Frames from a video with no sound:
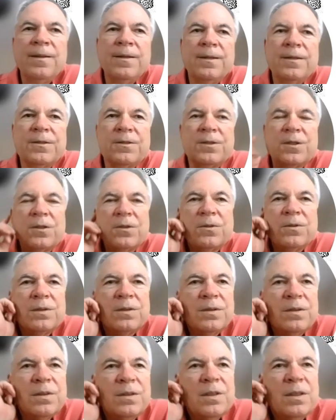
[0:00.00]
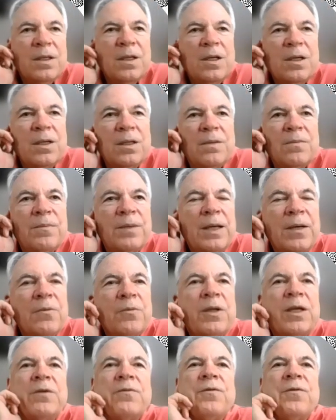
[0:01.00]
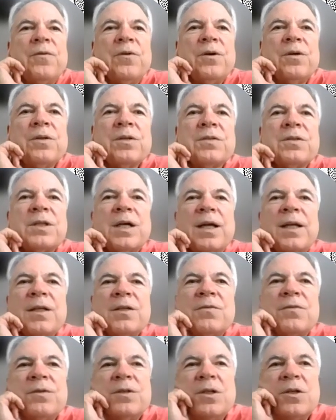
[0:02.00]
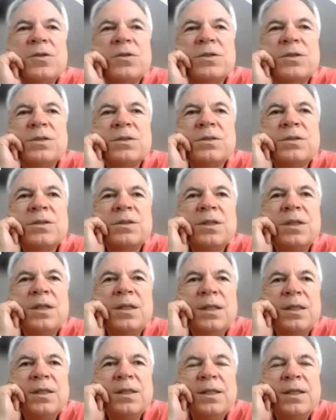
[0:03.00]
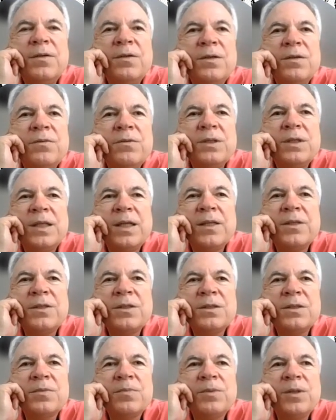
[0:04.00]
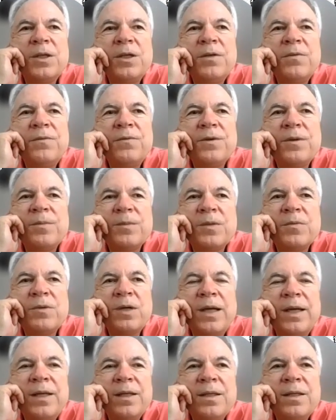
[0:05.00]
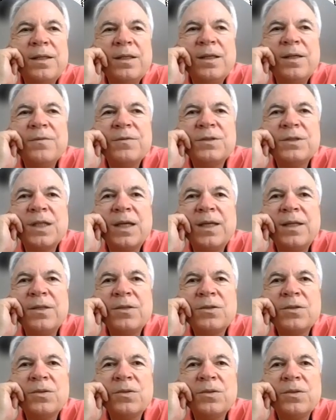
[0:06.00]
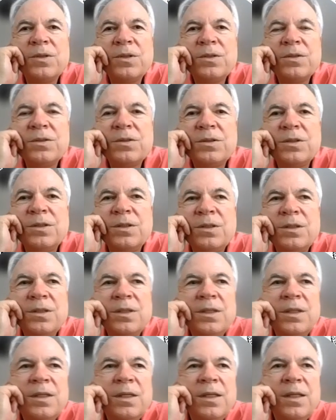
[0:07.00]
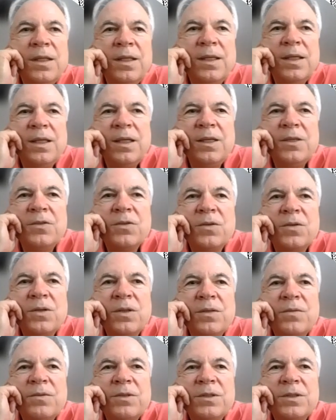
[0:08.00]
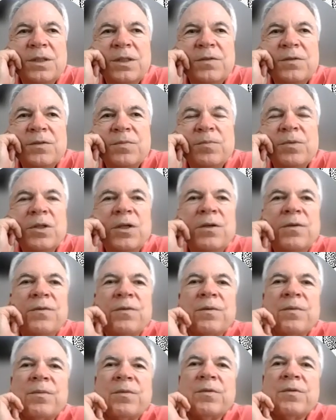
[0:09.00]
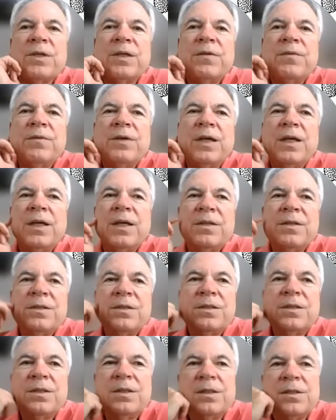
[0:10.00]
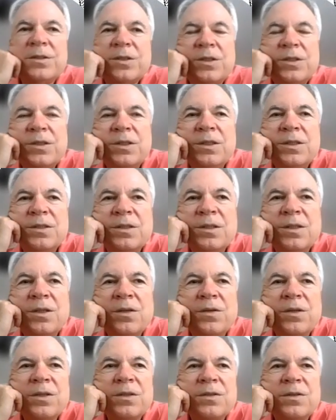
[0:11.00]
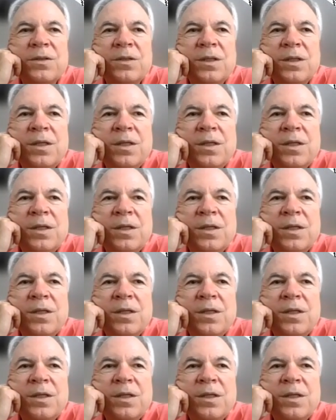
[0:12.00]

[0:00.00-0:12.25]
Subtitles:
So about week 4, the sinus venosus gets its blood from the right and left sinus horns. Each horn receives blood from 3 veins, so you need to know this: